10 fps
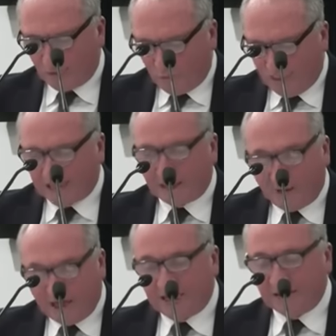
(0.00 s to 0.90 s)
what we are
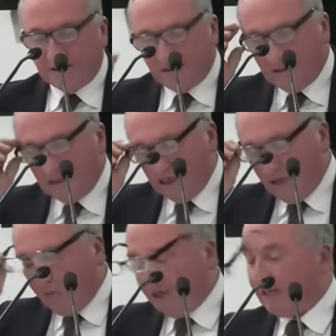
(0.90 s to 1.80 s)
creating.
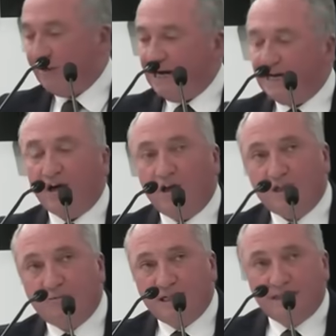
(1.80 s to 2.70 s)
We are creating
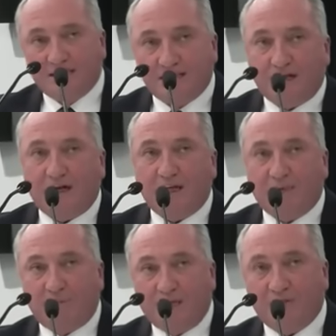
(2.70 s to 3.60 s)
ultimately a society
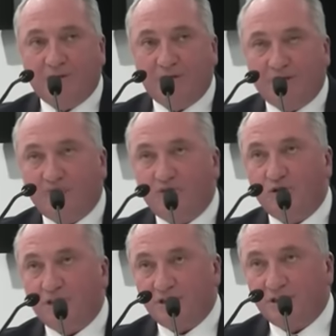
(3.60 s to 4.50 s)
where people cannot
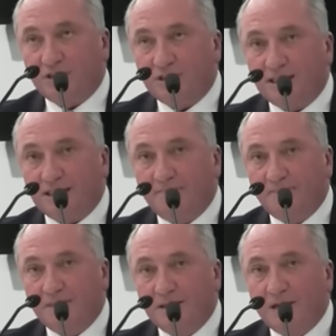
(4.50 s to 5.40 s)
afford electricity.
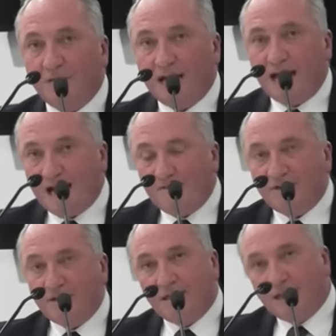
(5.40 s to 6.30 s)
We
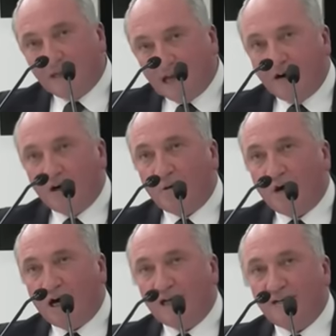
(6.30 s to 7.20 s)
have, in the area where
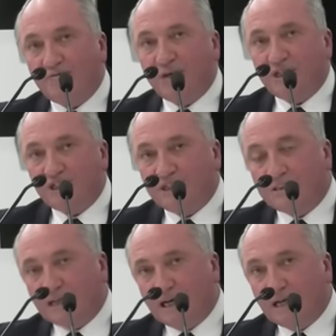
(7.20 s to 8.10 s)
I live, which
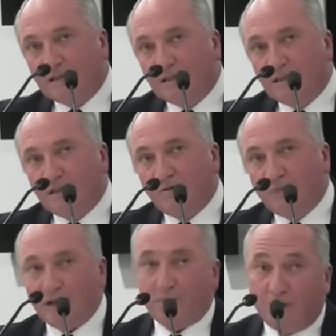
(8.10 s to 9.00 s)
is
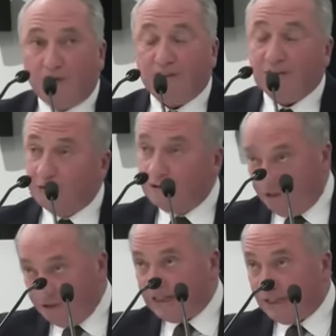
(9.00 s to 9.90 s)
one of the poorest schools in
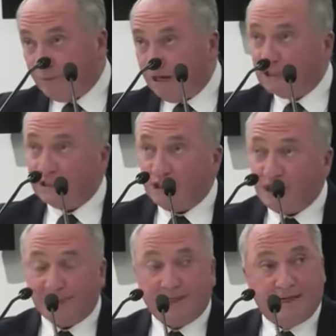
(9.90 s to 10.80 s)
New South Wales, you can
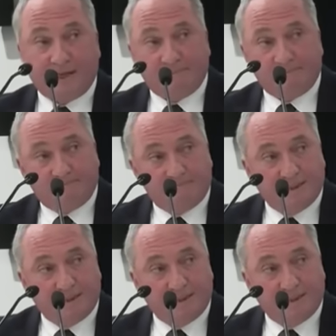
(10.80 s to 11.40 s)
check that up,